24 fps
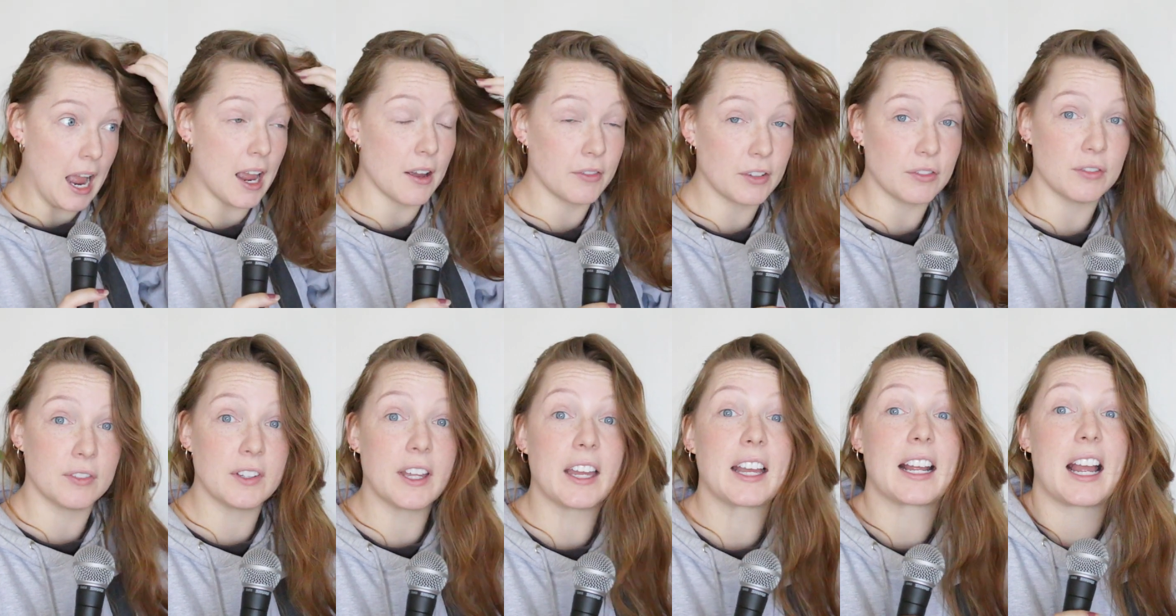I have to
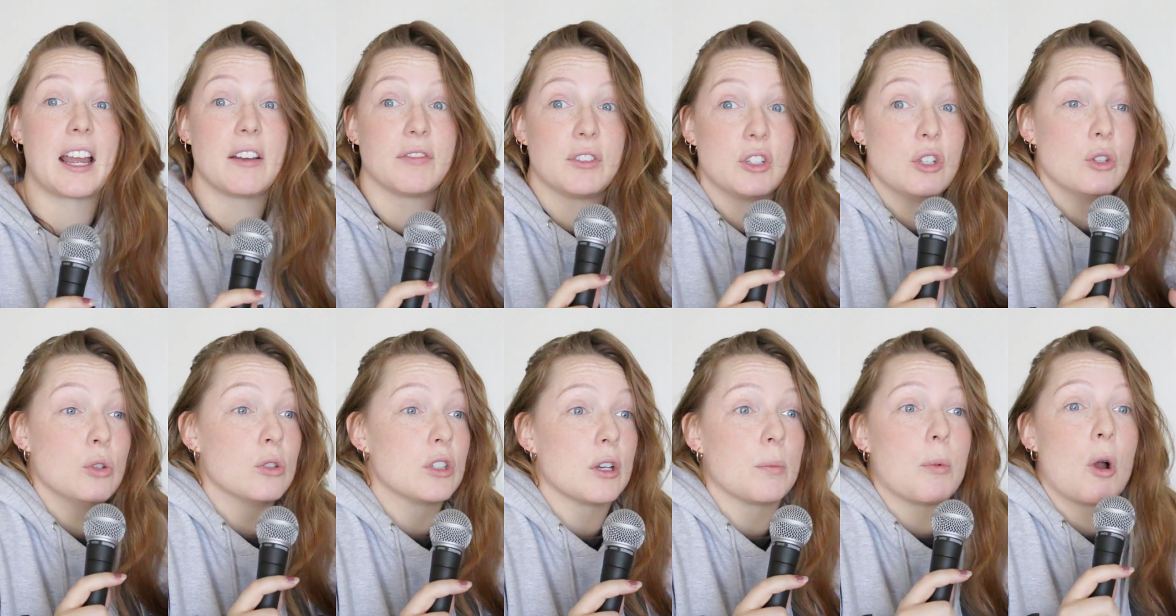feel like I have to
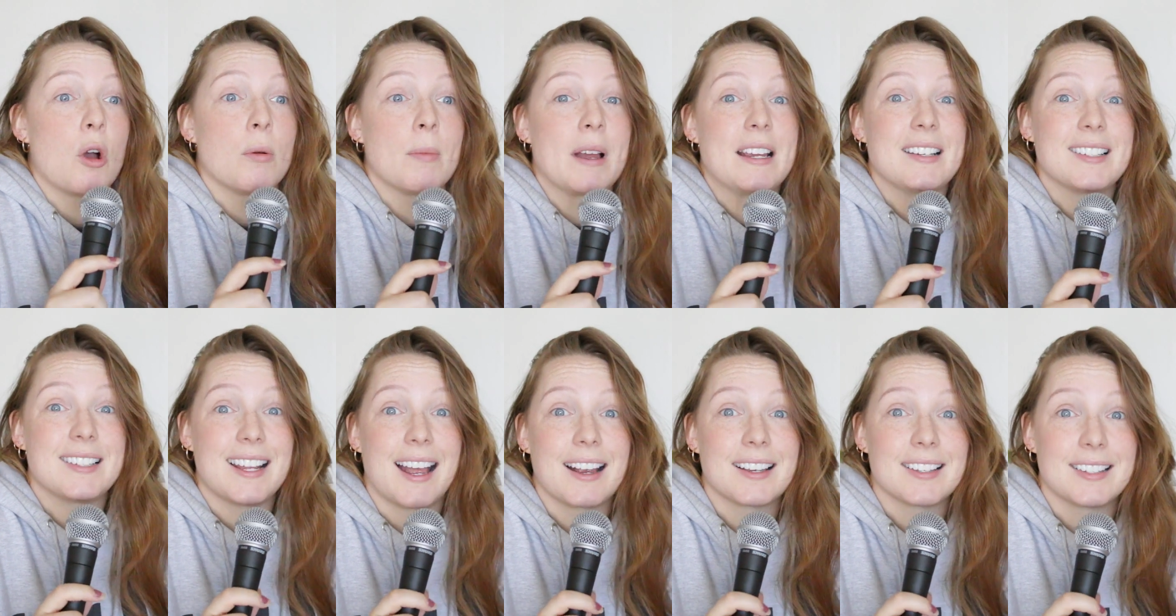use up all my
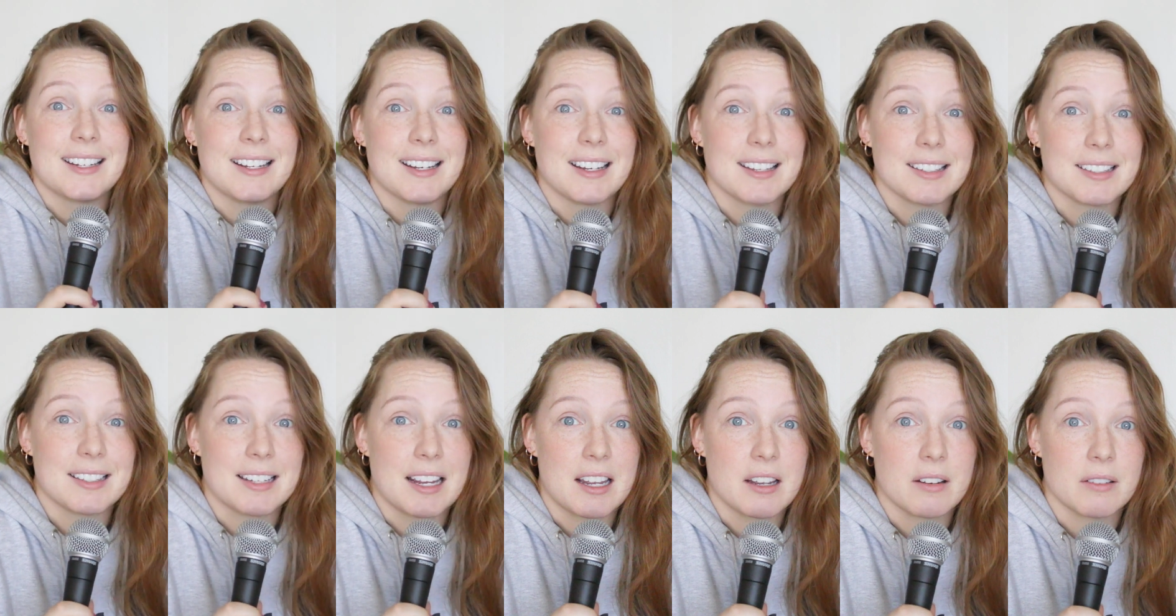
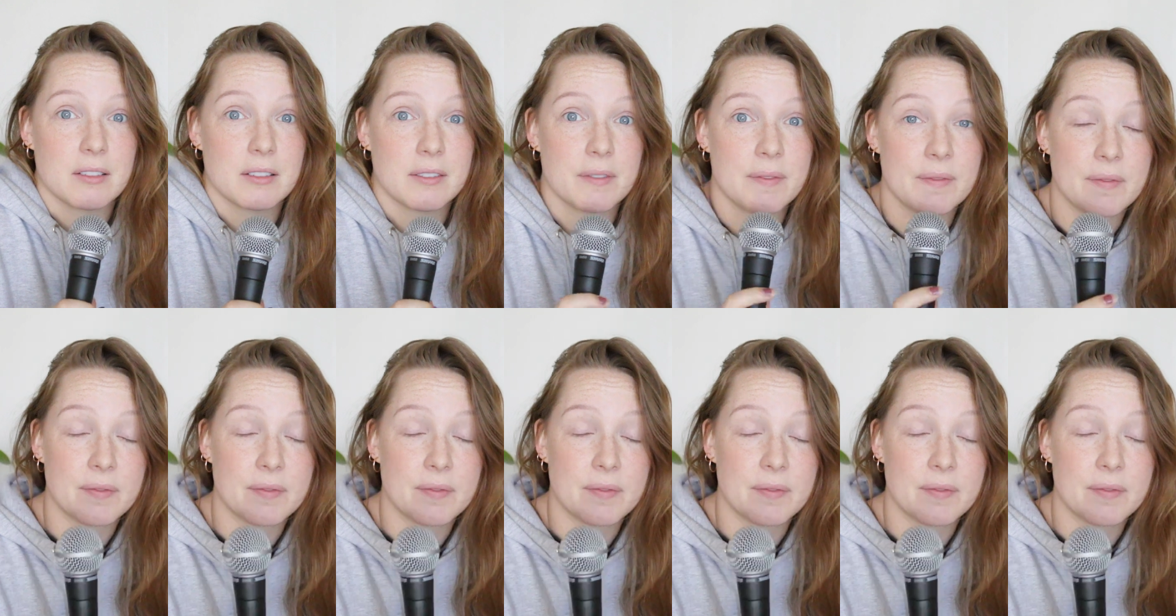sexiness now.